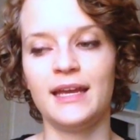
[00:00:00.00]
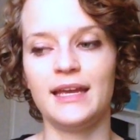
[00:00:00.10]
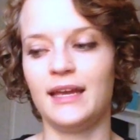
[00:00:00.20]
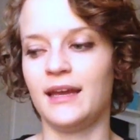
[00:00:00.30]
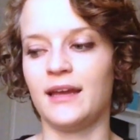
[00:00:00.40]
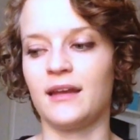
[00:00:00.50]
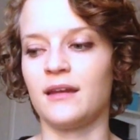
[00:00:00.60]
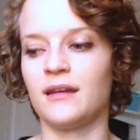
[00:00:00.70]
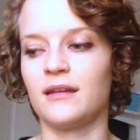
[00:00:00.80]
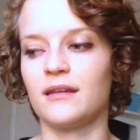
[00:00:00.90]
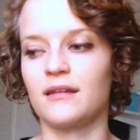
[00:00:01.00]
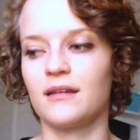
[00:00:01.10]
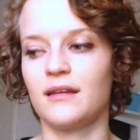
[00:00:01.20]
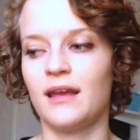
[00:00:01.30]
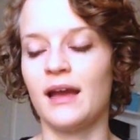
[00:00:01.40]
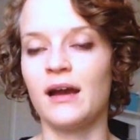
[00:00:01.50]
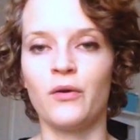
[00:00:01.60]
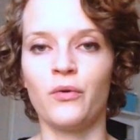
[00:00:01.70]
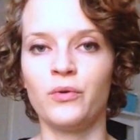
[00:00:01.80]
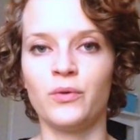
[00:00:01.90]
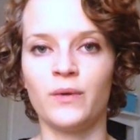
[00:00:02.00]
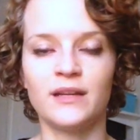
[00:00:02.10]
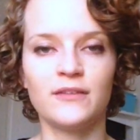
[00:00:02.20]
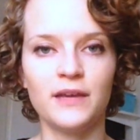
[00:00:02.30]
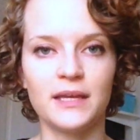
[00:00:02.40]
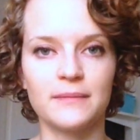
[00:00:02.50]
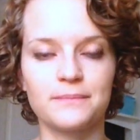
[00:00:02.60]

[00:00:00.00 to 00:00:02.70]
and how you want it to fit.